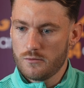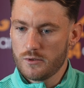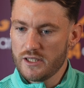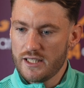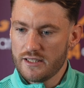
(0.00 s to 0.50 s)

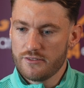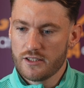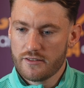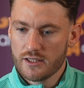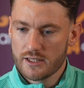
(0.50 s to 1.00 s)
Well, yeah,
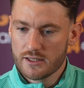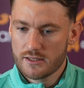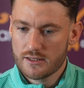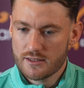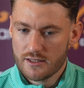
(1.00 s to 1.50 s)
definitely.
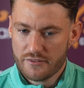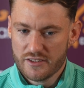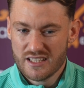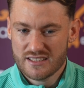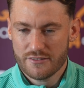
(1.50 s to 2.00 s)
I
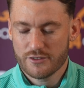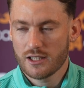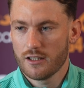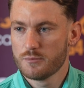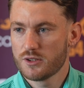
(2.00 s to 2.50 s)
think it's every
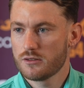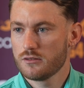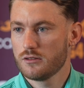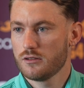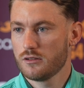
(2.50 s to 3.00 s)
club's
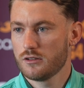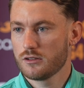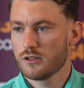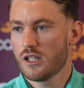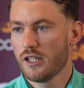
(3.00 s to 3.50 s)

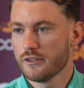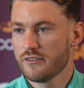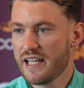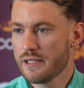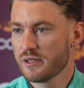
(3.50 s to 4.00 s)
kind
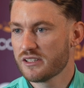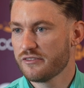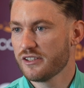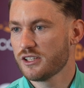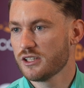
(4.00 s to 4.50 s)
of aim is to
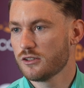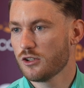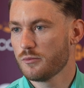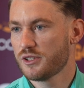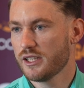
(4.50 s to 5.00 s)
finish in the
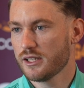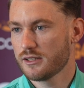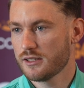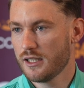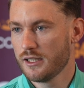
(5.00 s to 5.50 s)
top
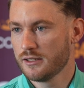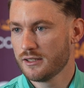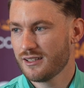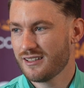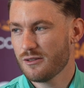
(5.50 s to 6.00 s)
six,
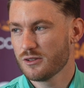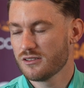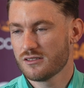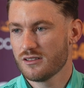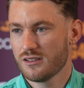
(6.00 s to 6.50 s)
and that was
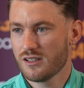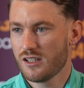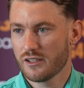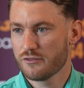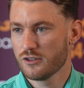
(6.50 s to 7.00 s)
a
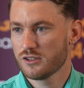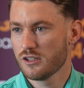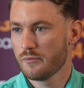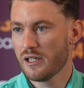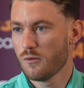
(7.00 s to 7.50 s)
target for us
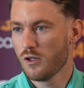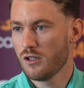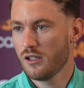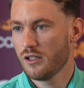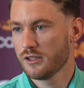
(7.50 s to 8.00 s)
no matter
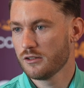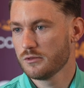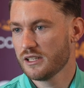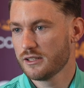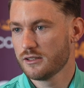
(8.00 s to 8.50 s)
what. I know
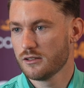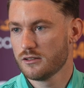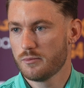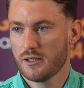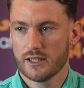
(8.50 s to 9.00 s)
we had the
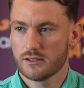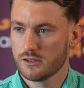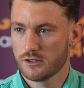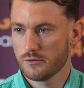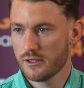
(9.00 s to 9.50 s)
players
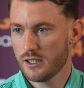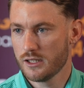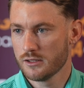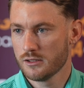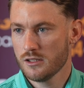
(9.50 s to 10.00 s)
to do it,
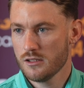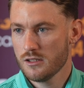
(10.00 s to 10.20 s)
and